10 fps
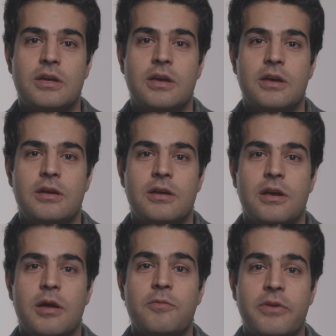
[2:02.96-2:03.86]
uh,
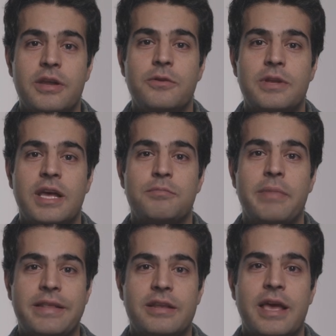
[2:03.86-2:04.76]
I'm very good at
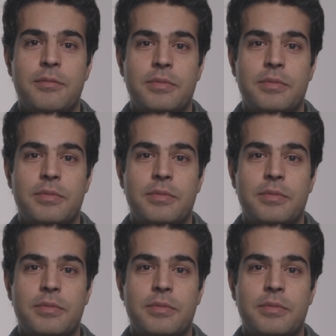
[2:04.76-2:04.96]
MATLAB.